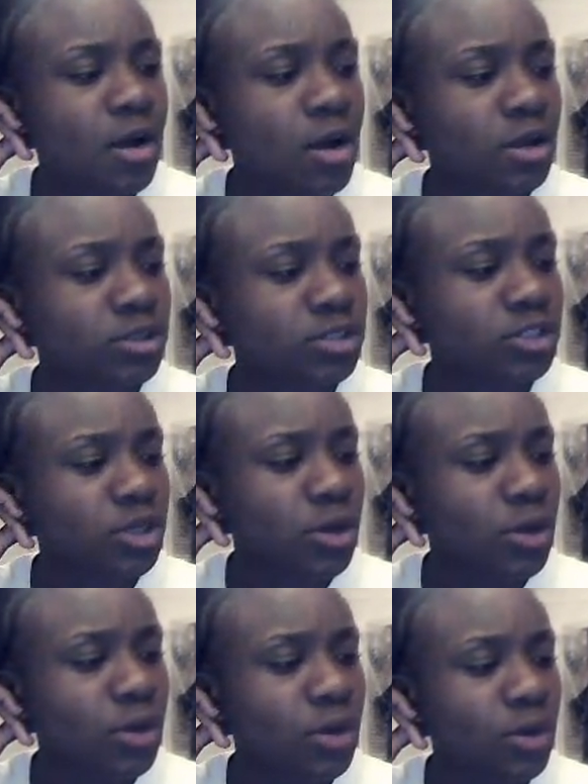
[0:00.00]

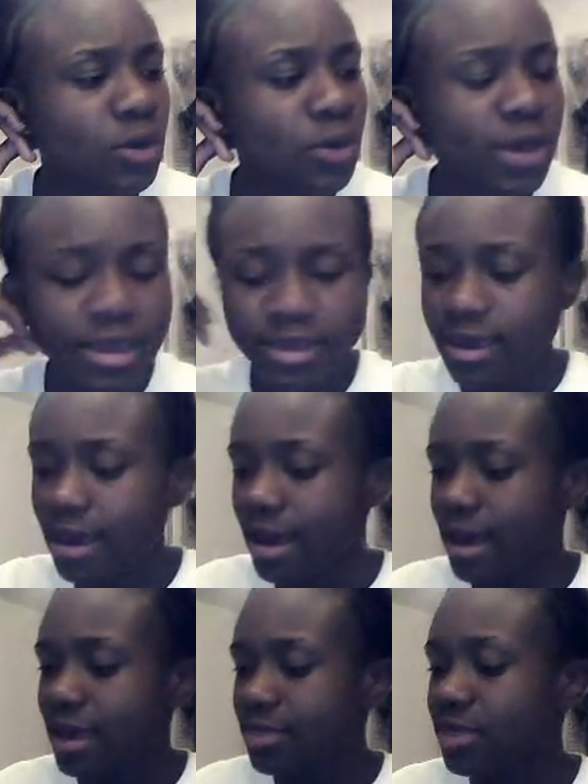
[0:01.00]
Also,
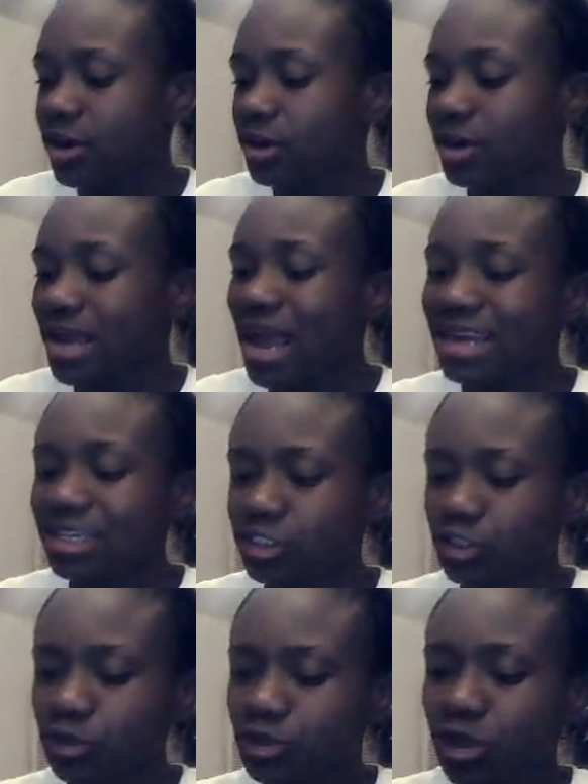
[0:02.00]
yeah, they're kind of
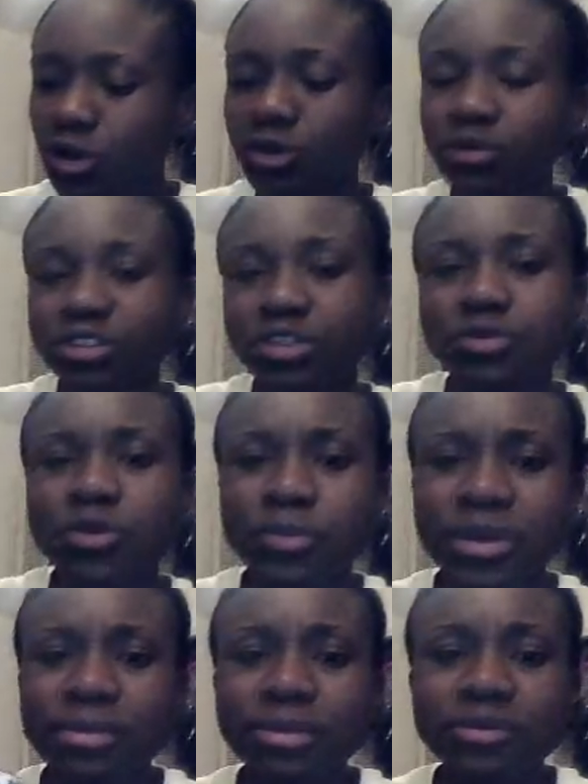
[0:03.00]
two-tone. You
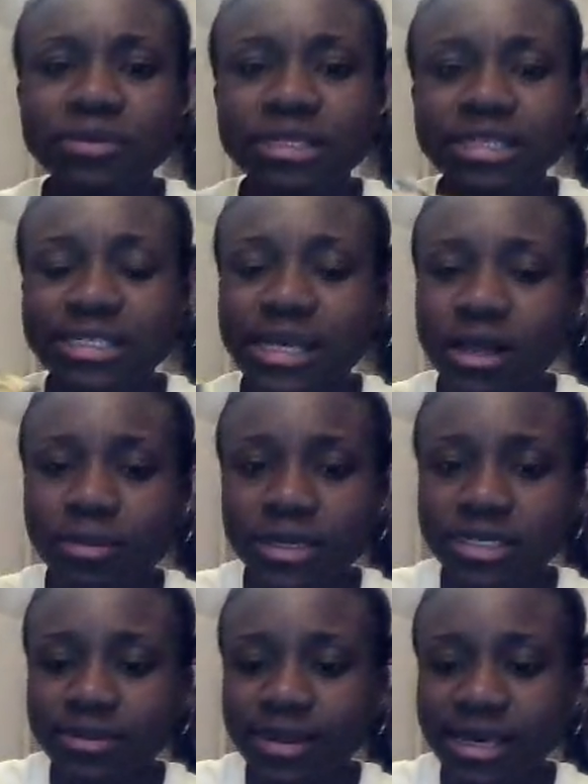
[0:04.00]
won't be able to really tell
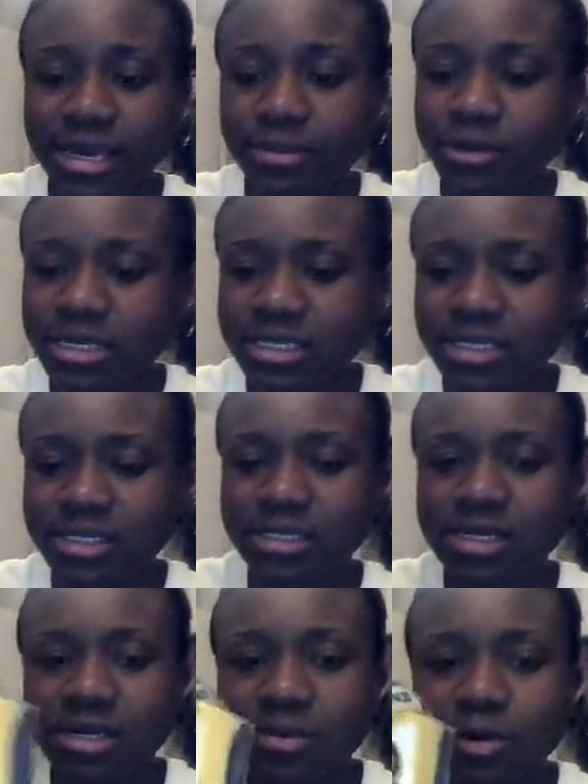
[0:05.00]
because my camera isn't as
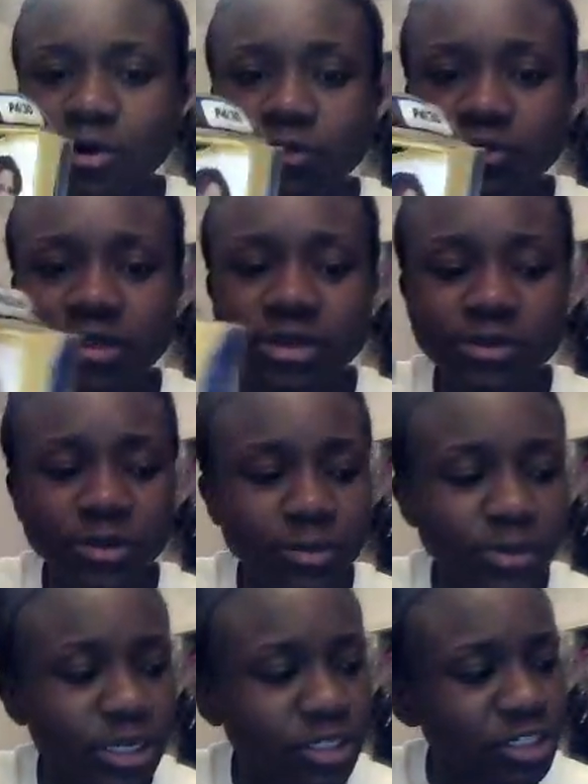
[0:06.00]
good, but hopefully with
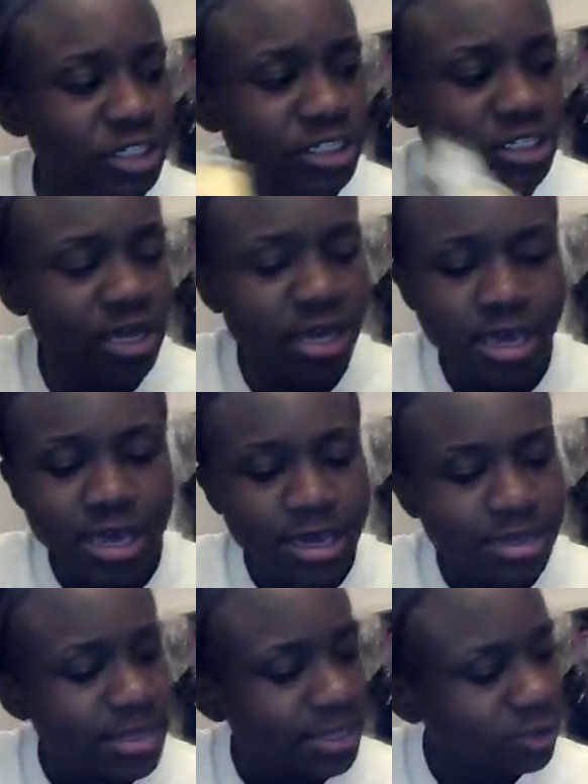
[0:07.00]
the pictures.
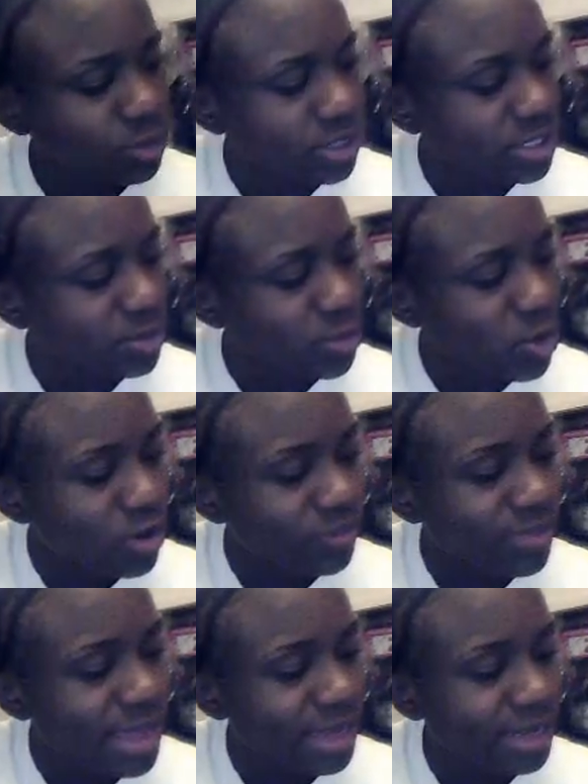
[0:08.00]
This one is more
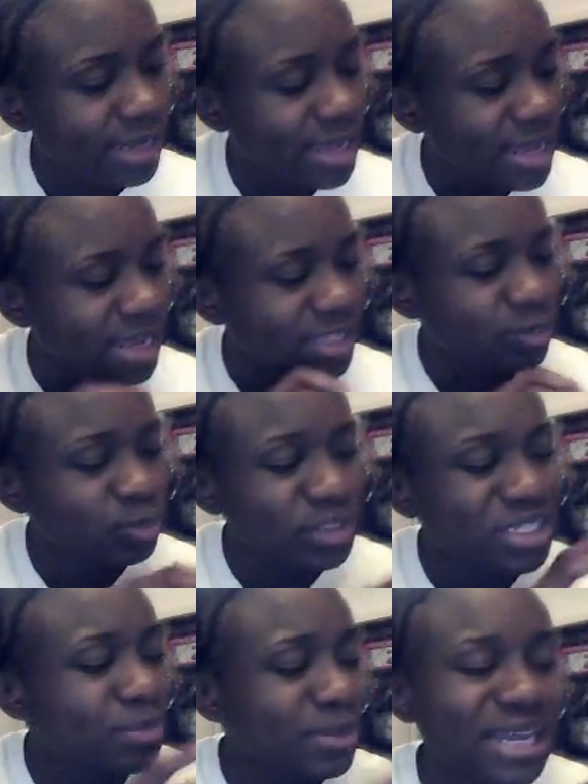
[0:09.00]
of like, it's
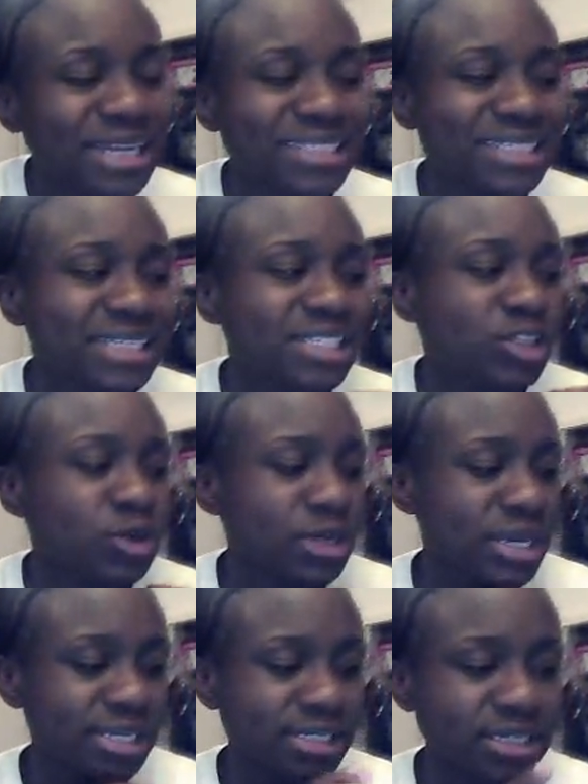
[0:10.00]
really blended, so you
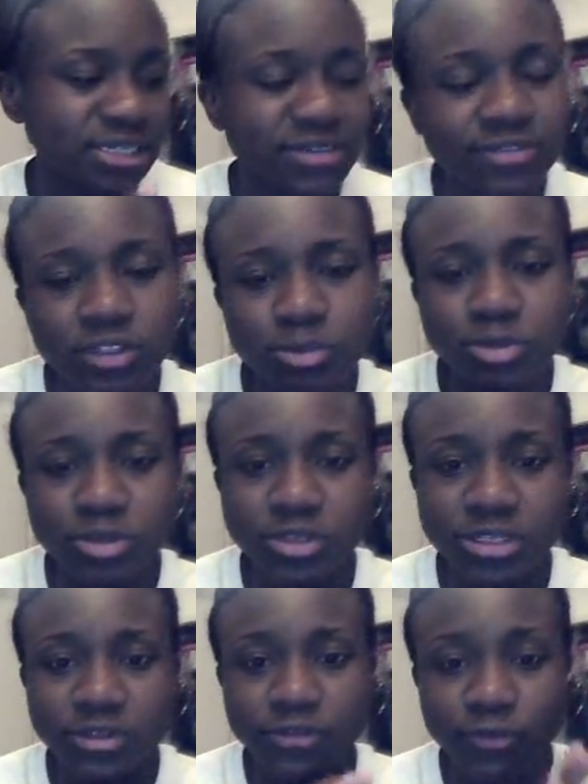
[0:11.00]
can't see the difference
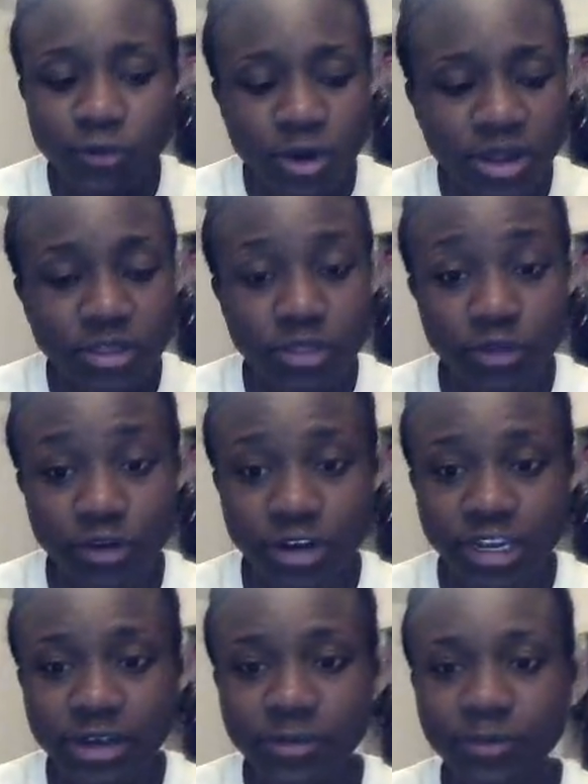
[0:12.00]
between the 4 and the
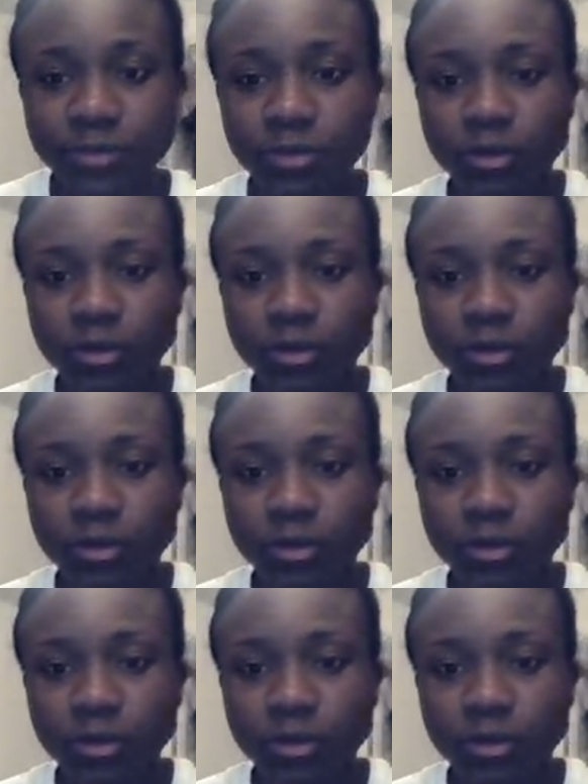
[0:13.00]
30.